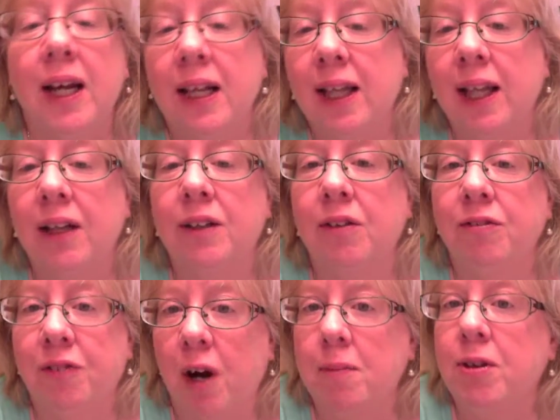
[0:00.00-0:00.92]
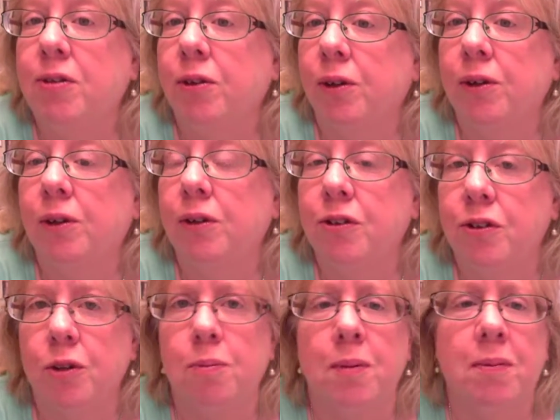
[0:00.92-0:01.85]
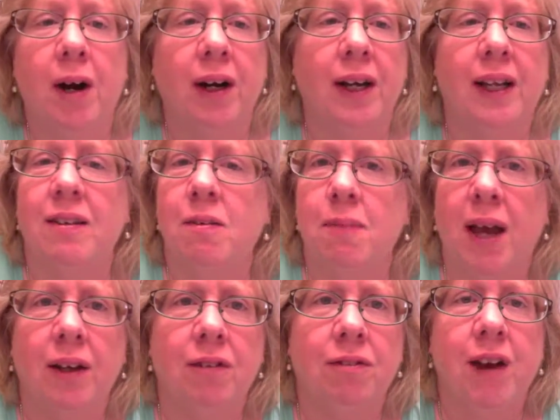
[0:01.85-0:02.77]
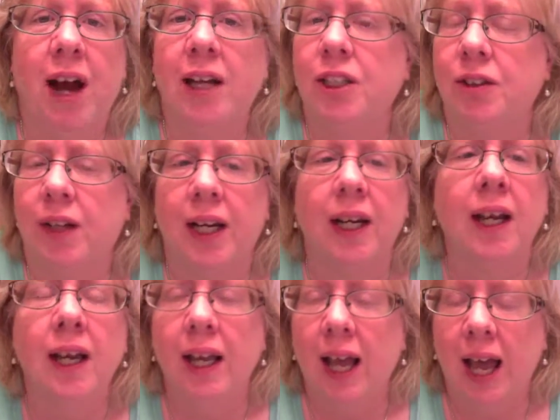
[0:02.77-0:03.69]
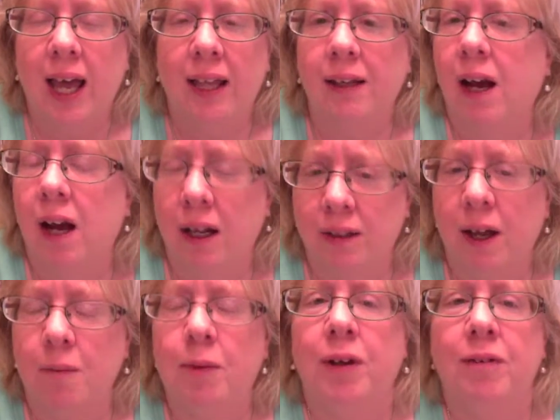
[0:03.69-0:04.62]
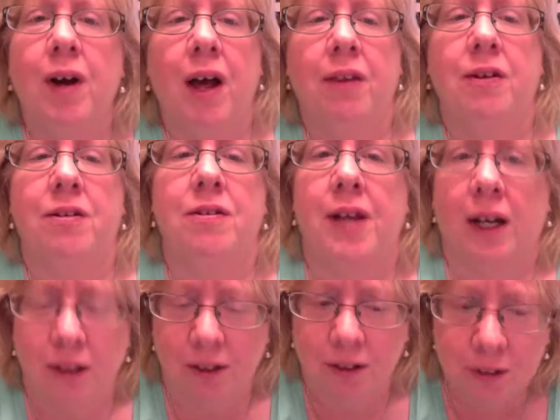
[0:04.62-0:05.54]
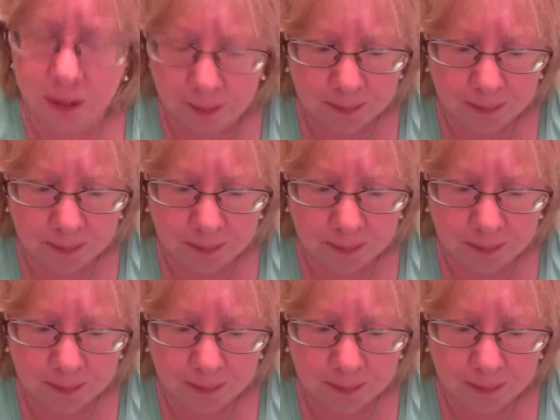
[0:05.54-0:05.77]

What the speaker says: They looked at pharmaceuticals, supermarkets, manufacturing, and a number of other sectors.